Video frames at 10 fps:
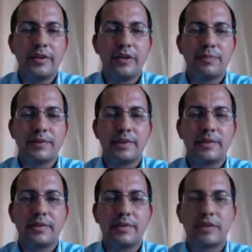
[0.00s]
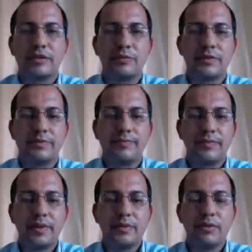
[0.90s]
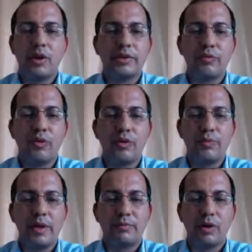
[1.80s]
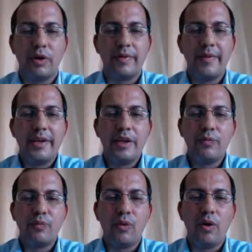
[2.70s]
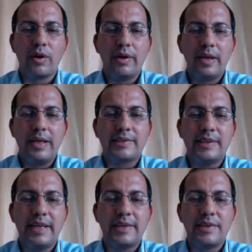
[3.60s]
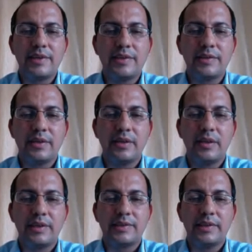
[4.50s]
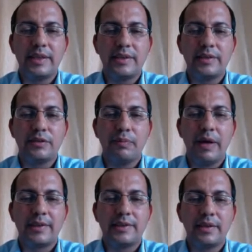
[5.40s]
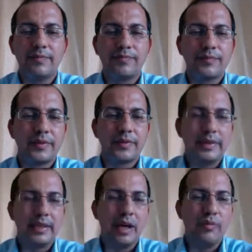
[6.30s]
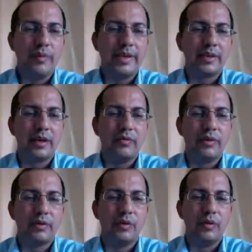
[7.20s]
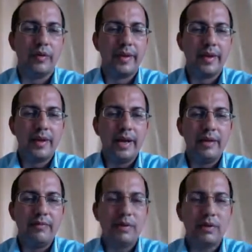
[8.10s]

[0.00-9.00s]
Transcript: 100% transmission because it won't be absorbed. In 4, let's say that it is partial. Then how my curve will go? I